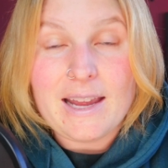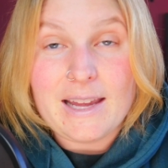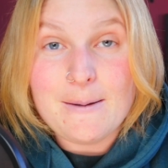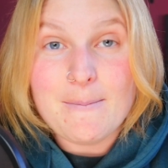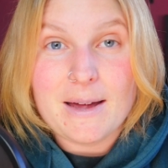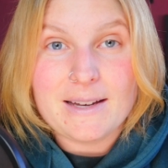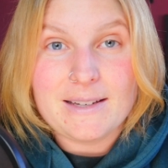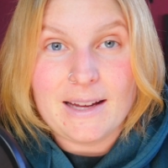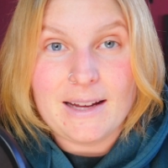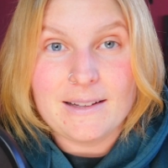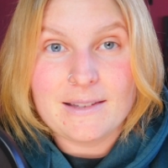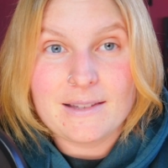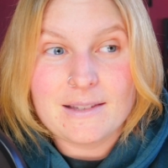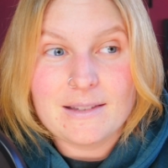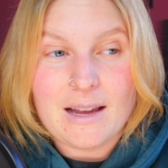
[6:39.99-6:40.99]
He
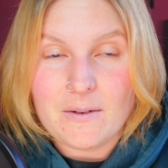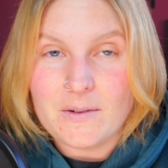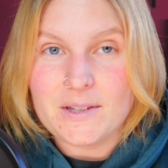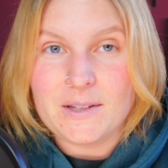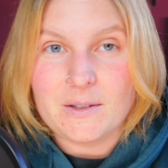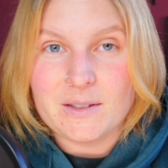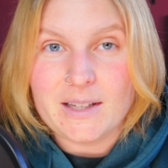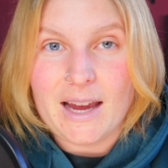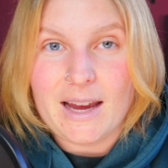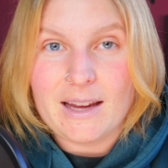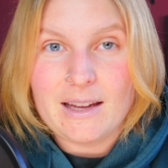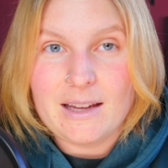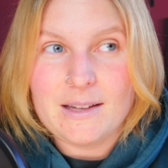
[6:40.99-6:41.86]
meditates every single day.